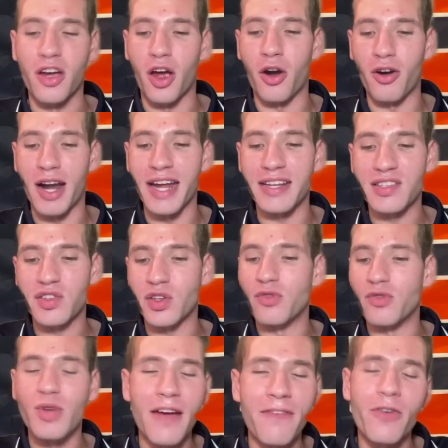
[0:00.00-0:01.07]
All right? So you
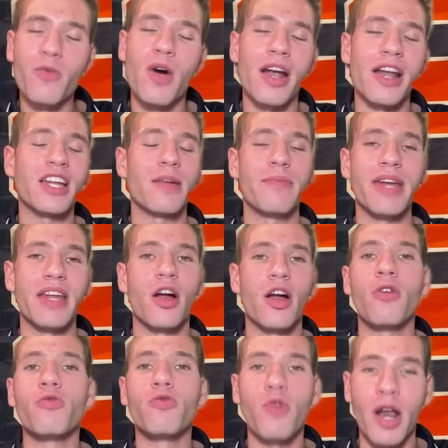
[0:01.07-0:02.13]
never want to commit a
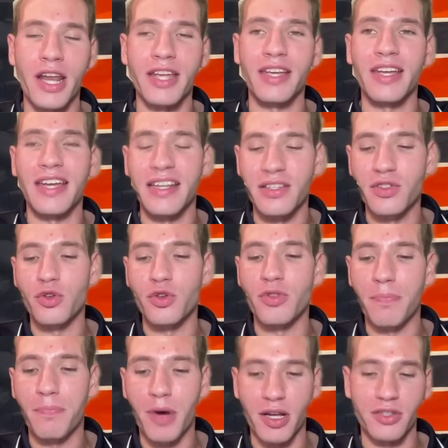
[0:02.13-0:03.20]
running into
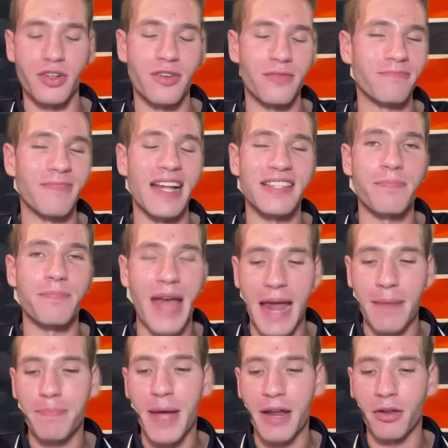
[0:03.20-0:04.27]
the punter. That's a
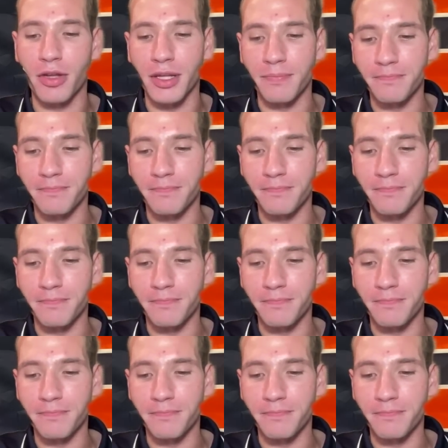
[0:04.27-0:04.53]
bad penalty.